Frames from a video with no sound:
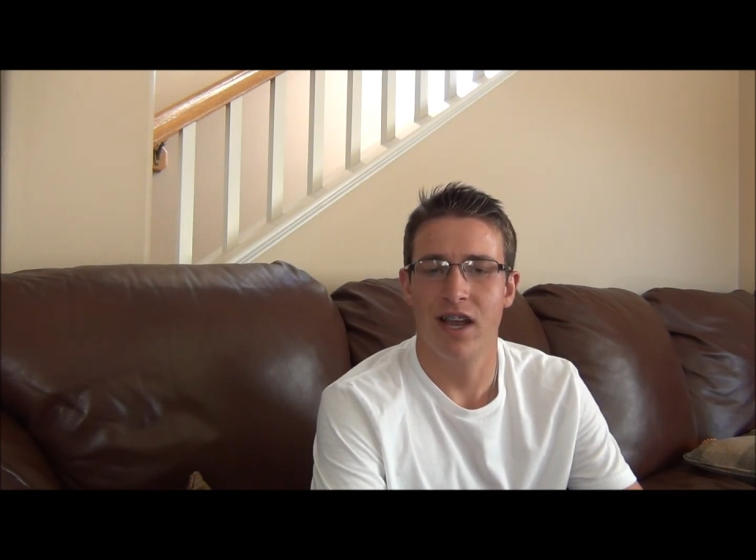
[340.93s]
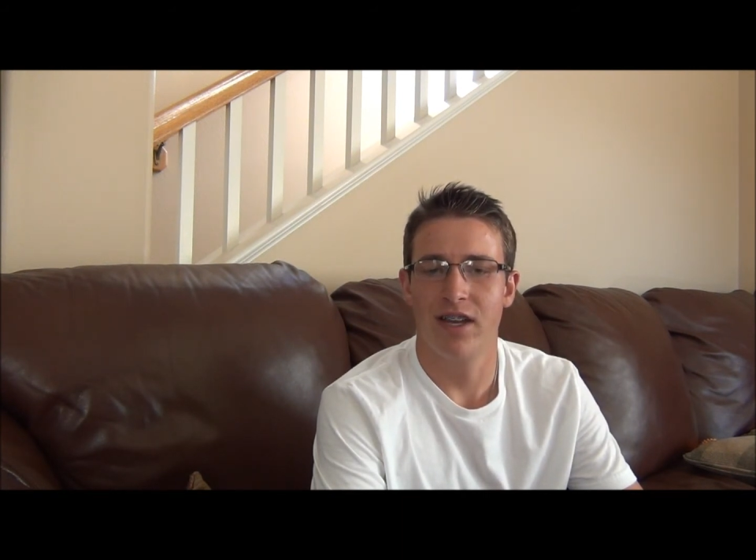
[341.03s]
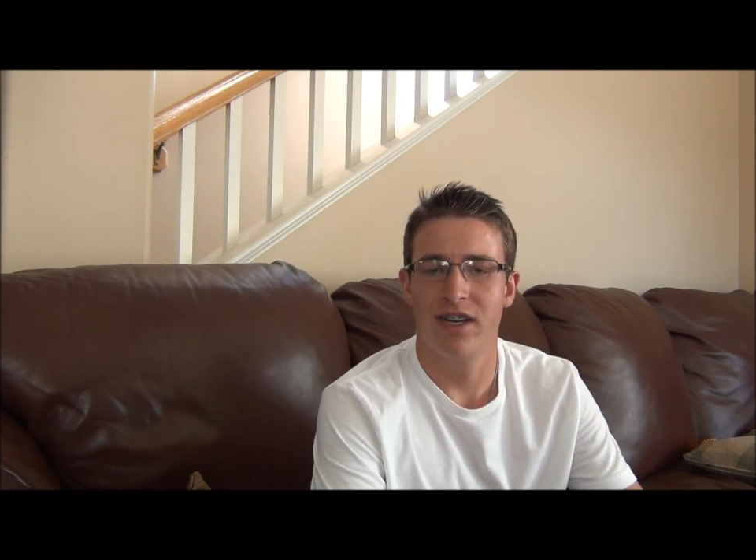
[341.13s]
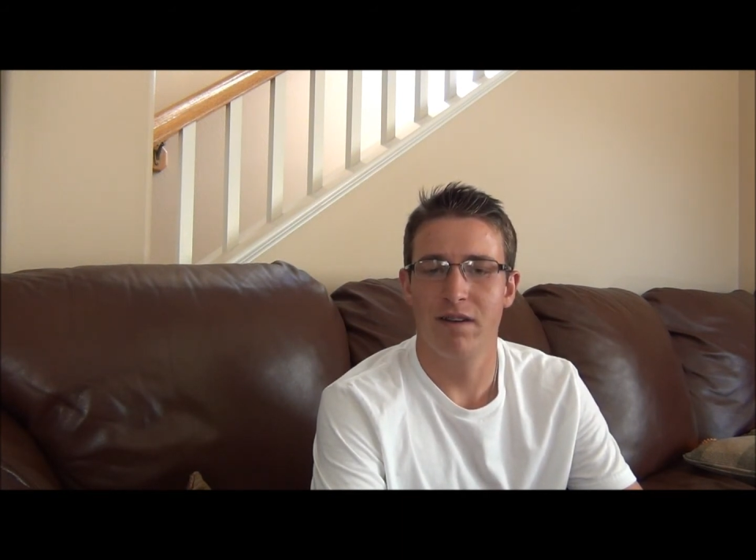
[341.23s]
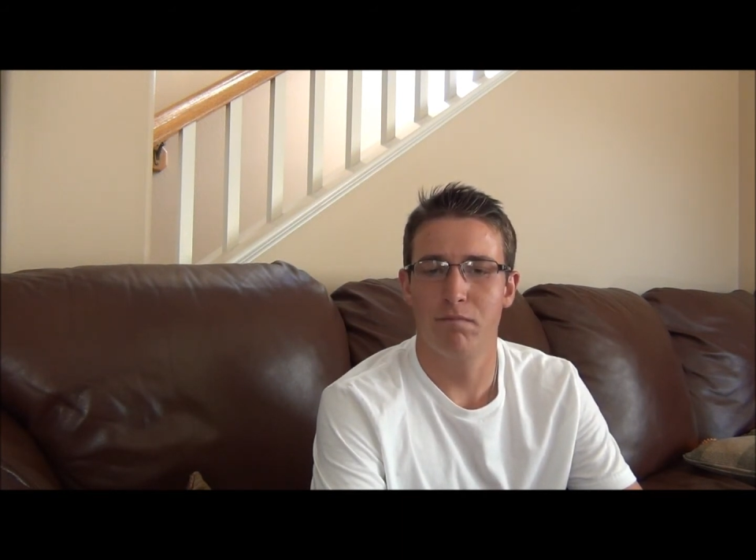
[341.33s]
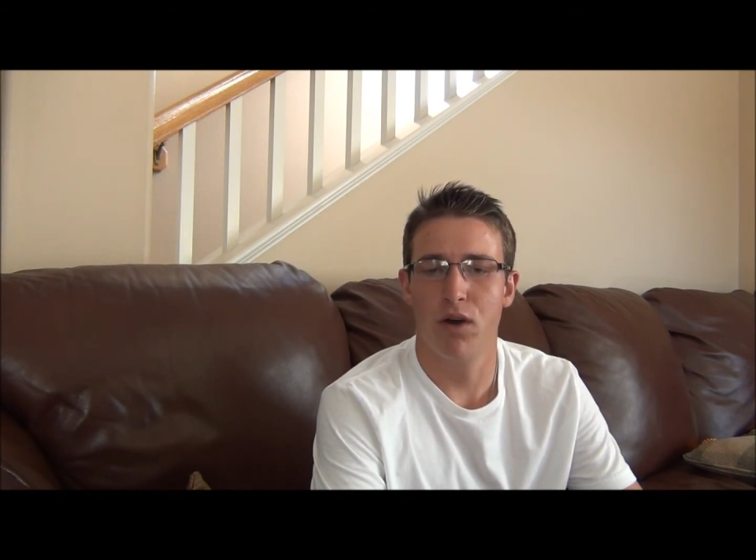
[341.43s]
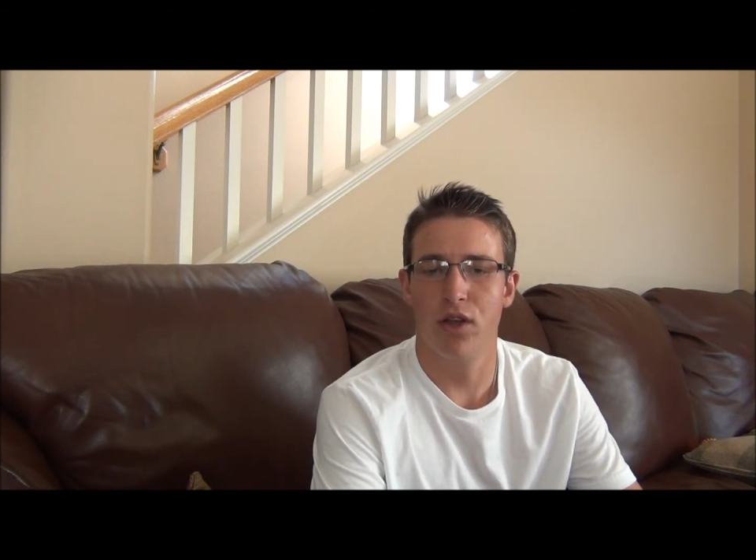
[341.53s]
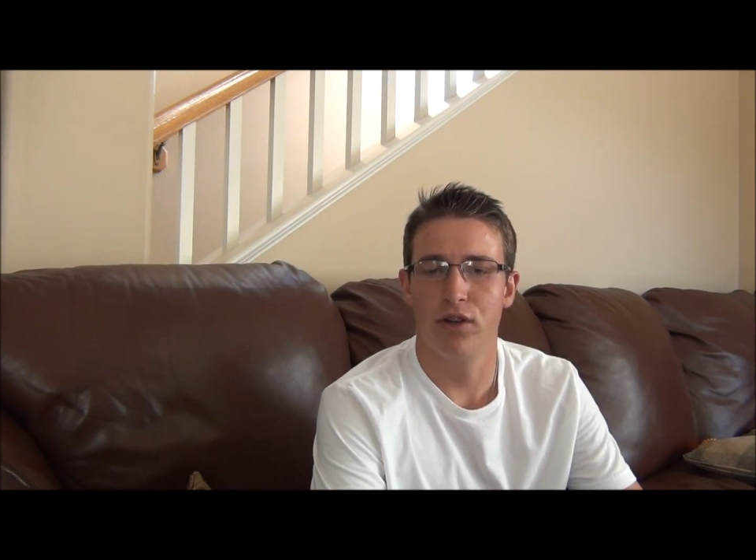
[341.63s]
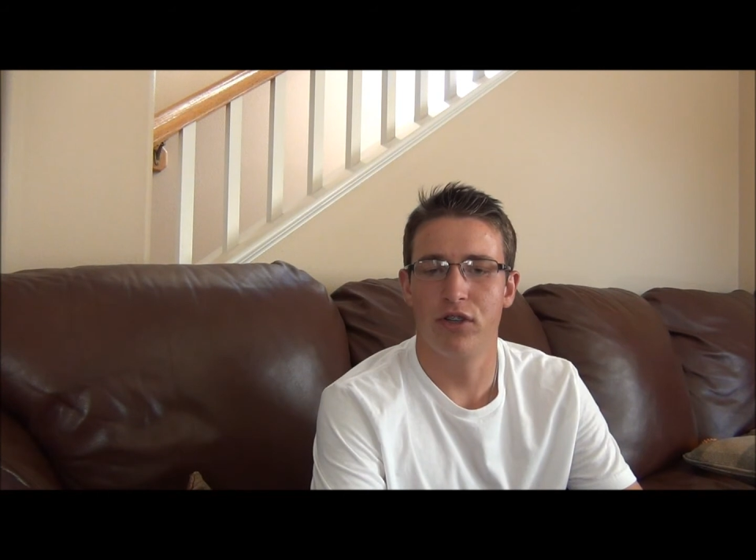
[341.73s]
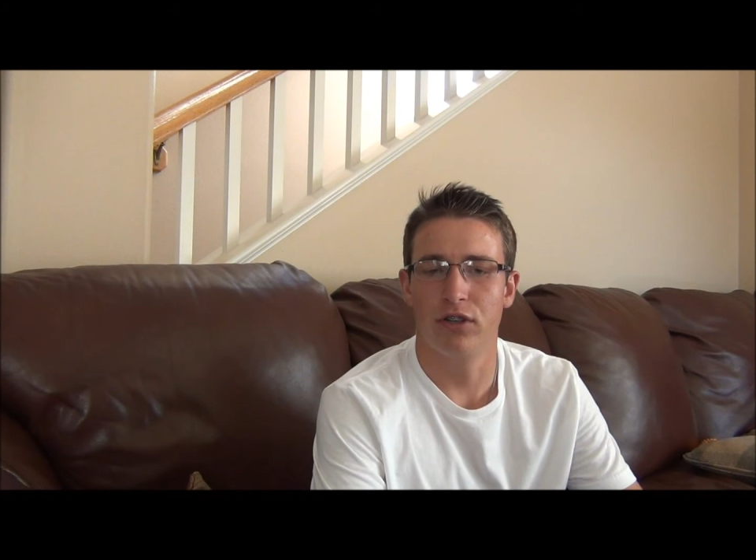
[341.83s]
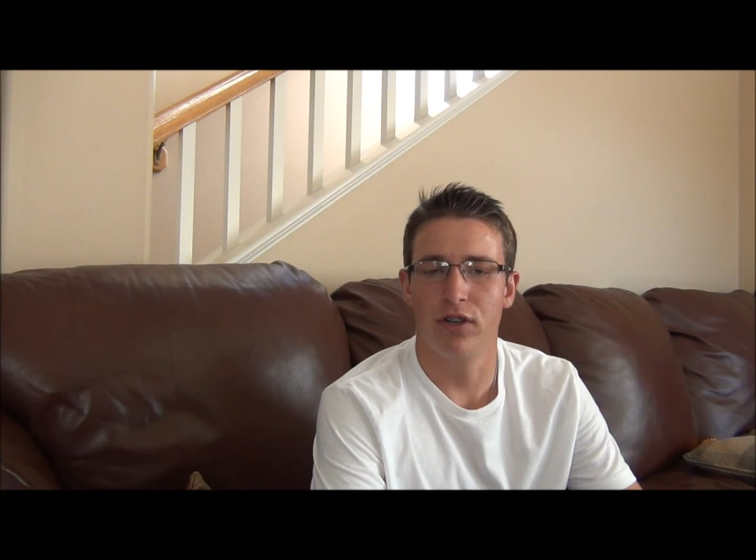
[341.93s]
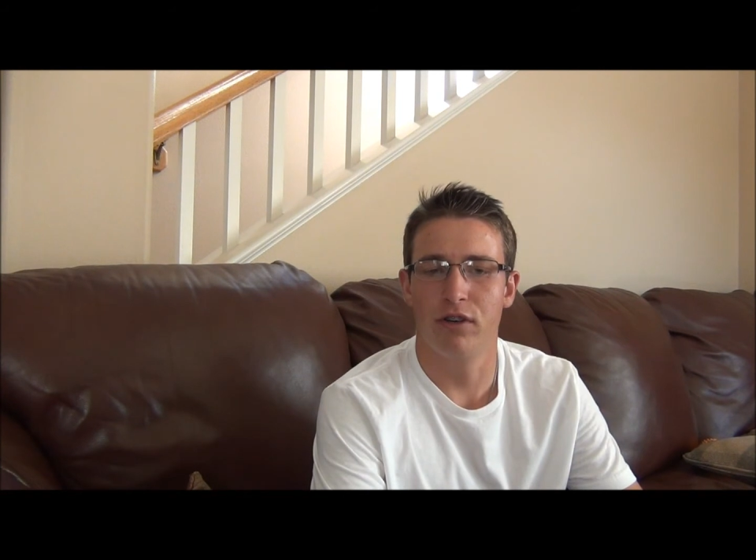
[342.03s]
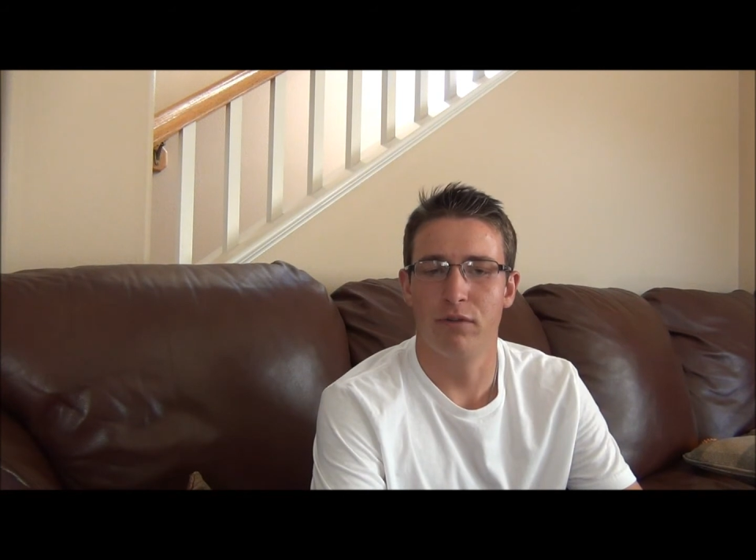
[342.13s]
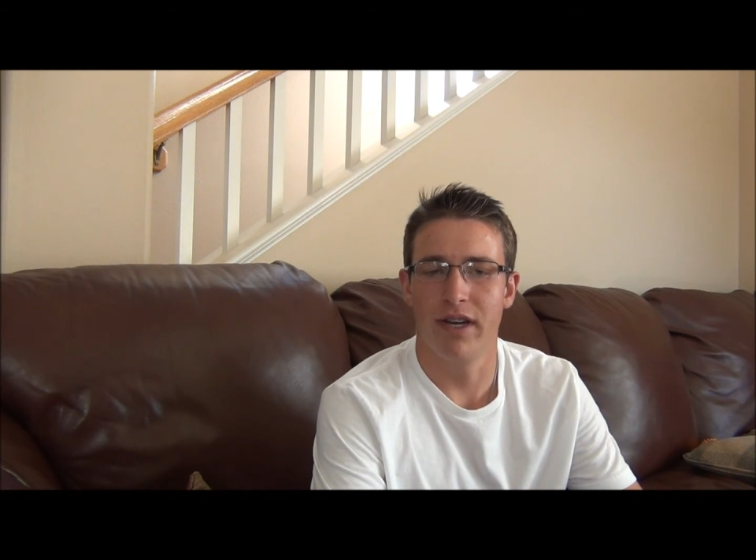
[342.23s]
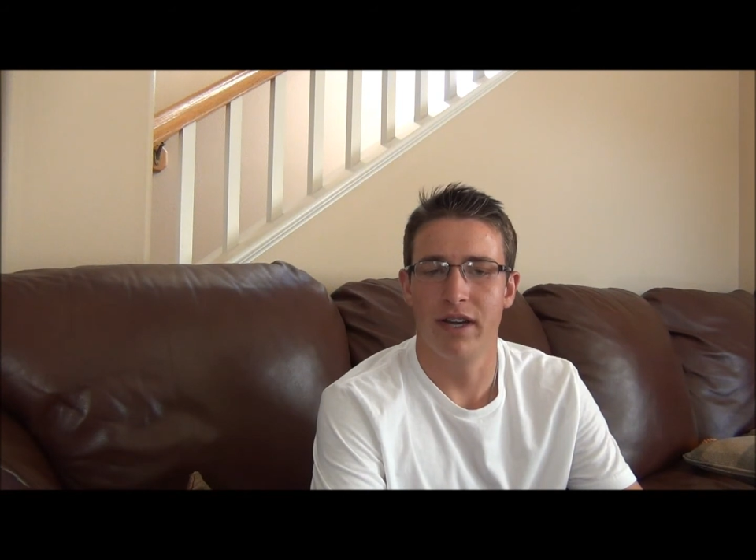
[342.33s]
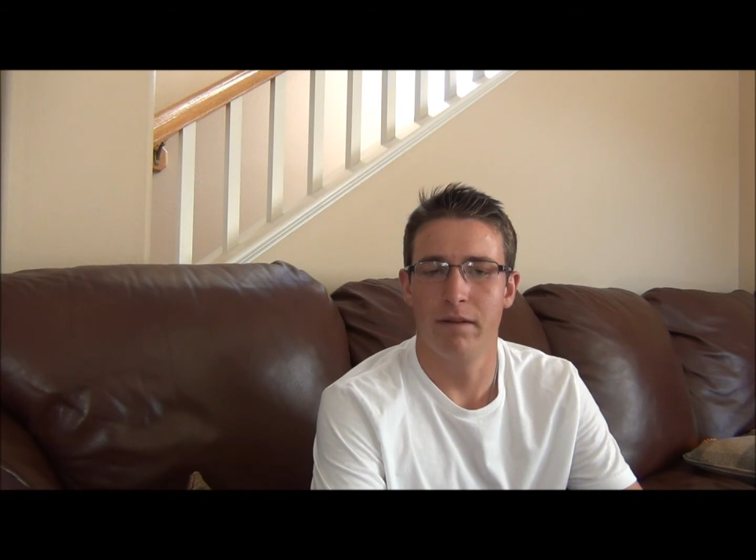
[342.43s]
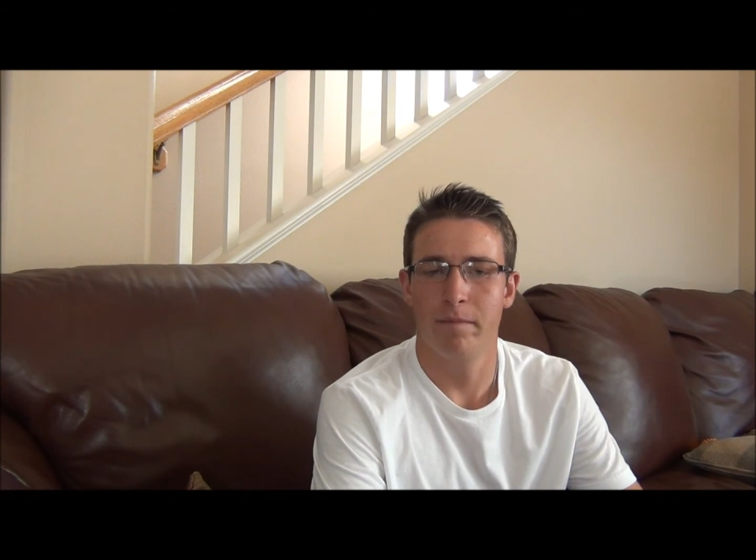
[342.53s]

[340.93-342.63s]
didn't bother to learn to read.